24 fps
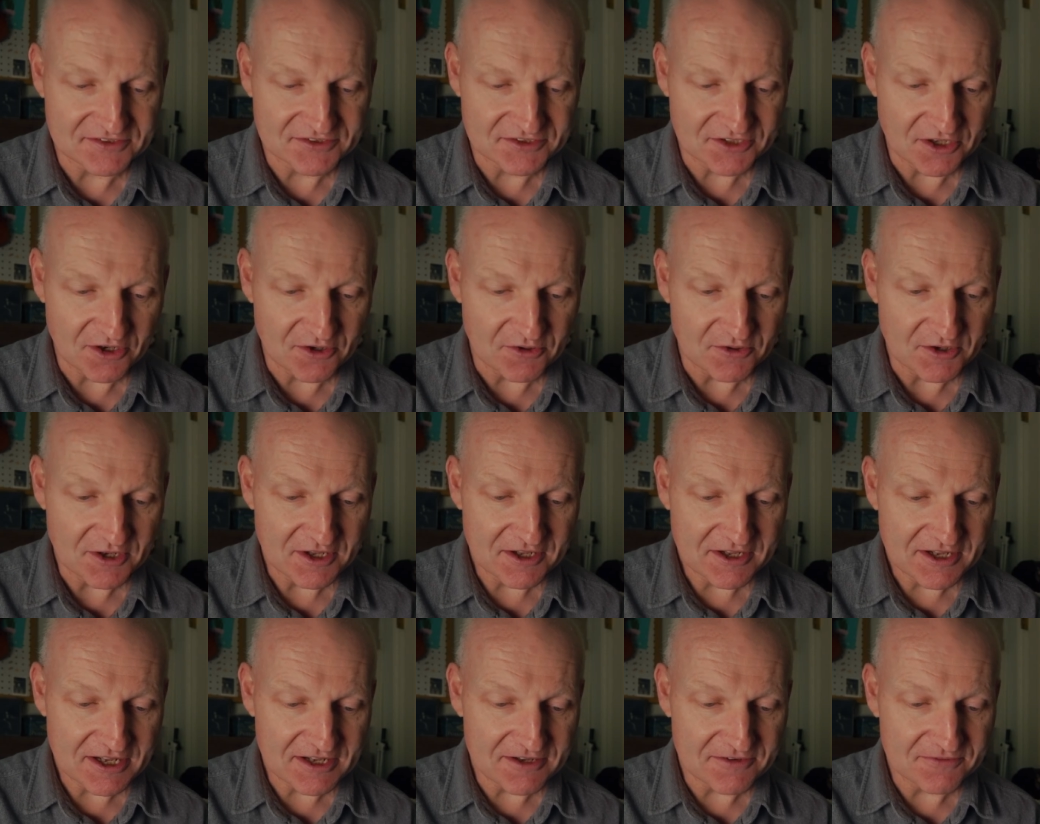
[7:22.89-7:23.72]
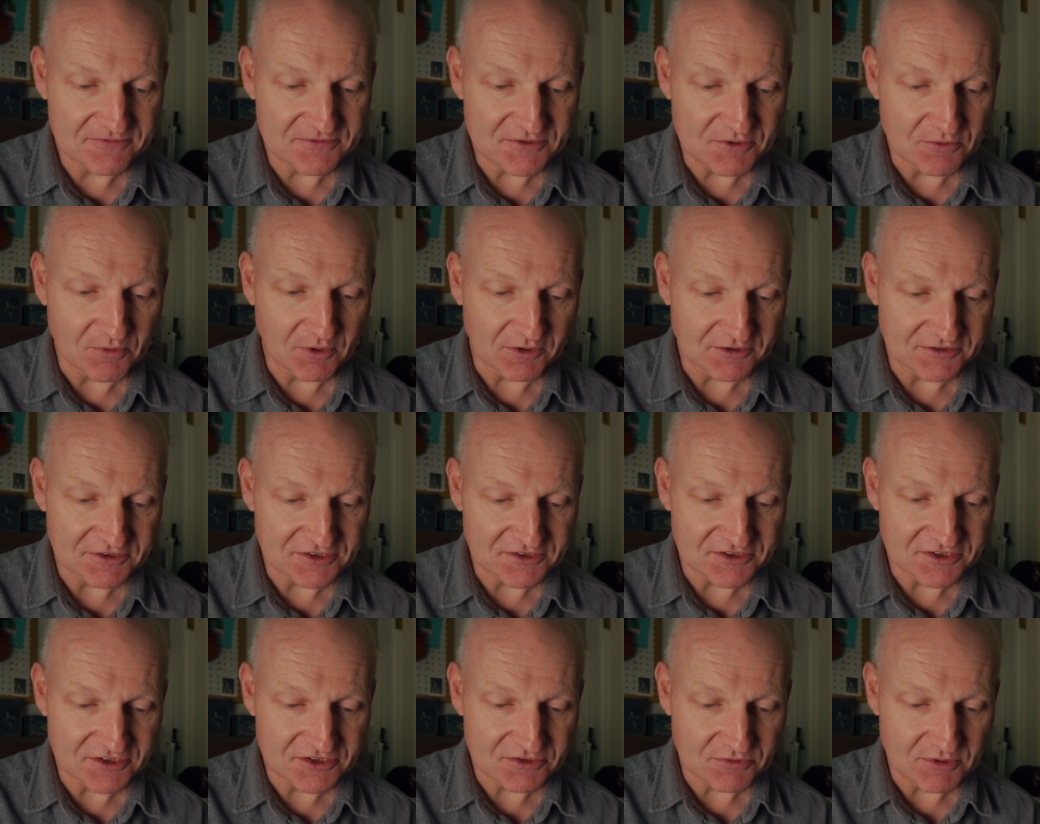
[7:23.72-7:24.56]
So if you
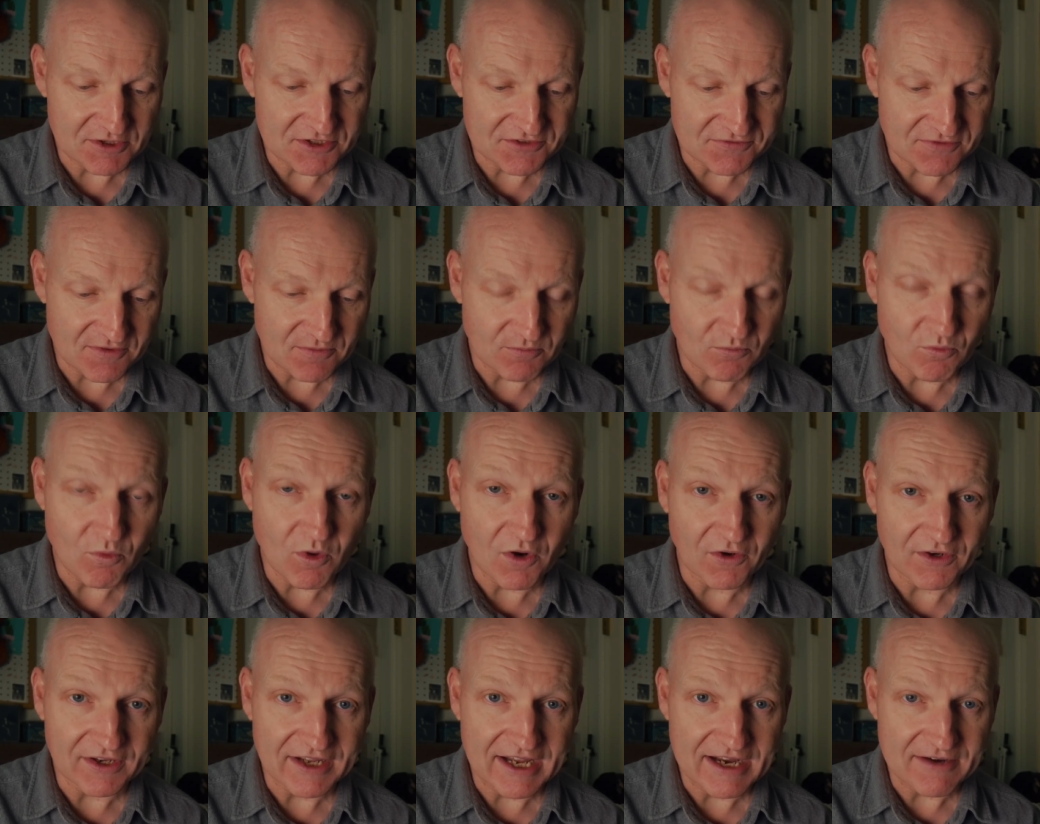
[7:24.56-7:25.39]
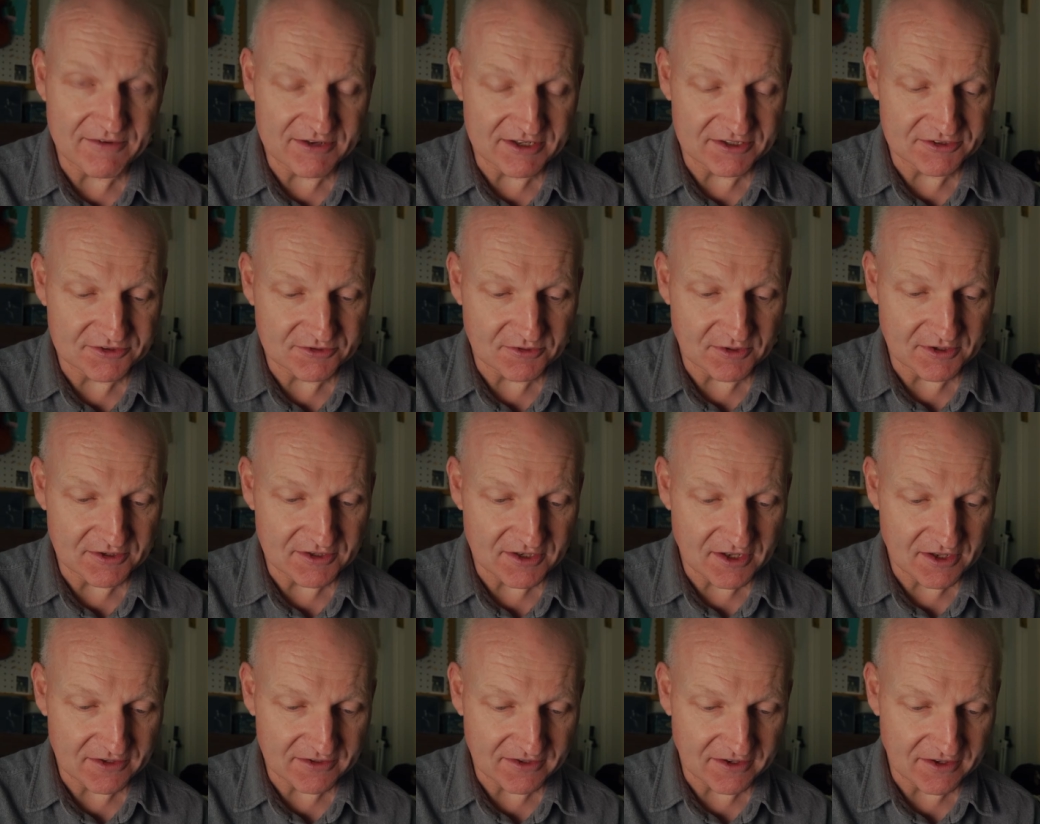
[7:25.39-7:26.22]
wanted to switch from one area to
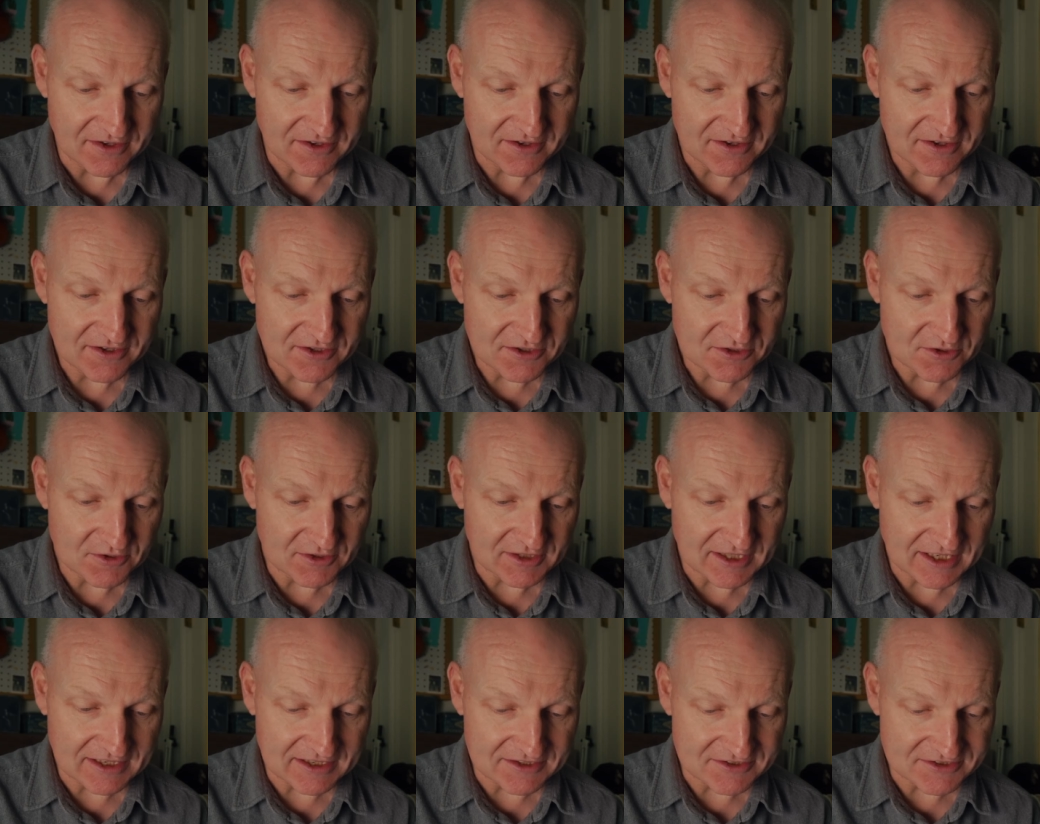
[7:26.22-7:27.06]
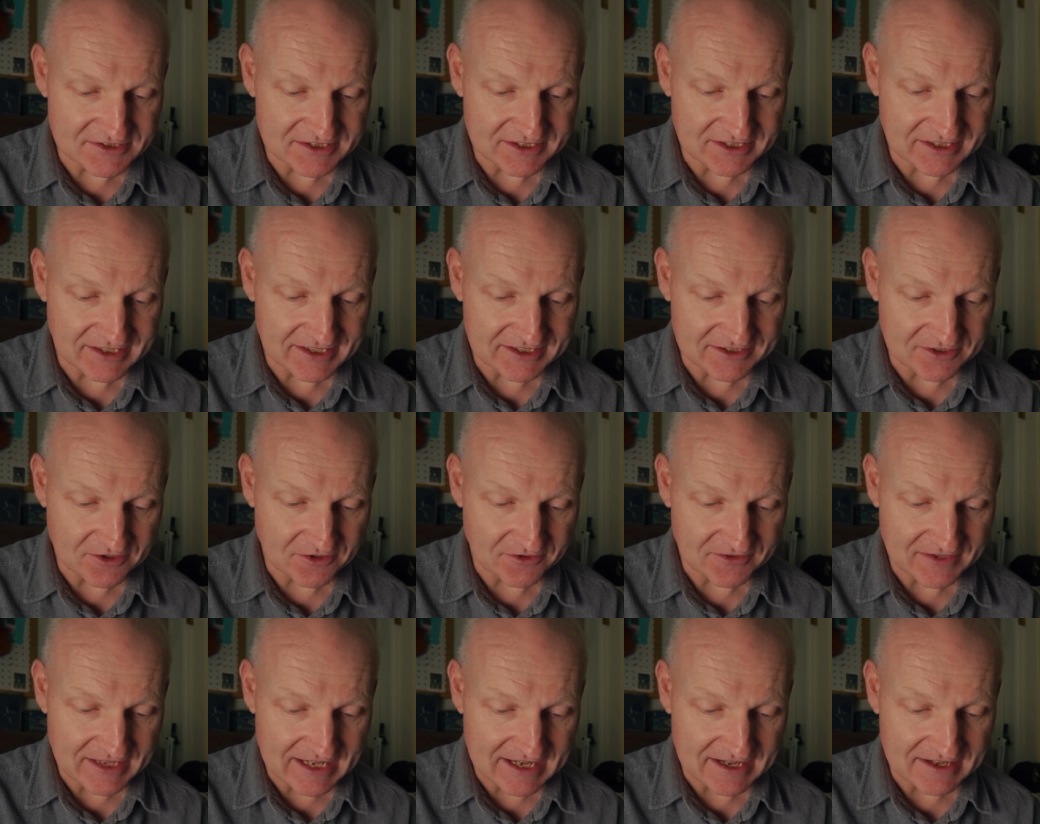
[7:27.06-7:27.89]
another, you can actually click
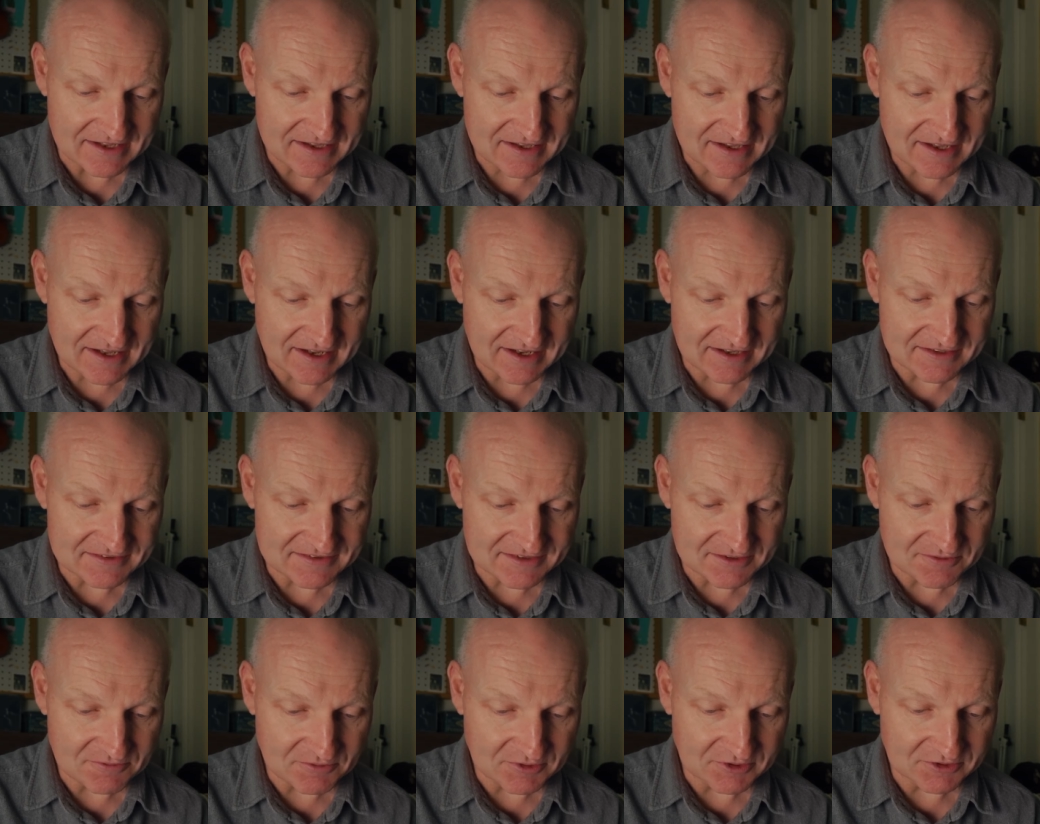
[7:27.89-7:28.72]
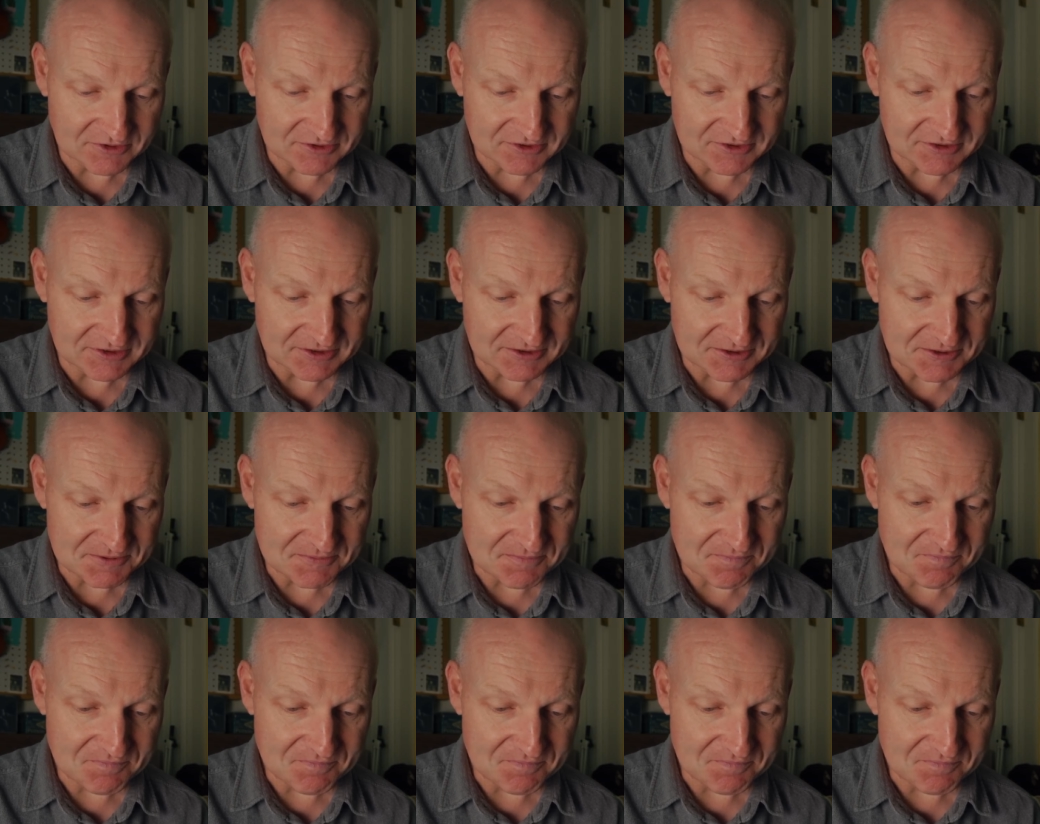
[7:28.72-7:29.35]
on that and it will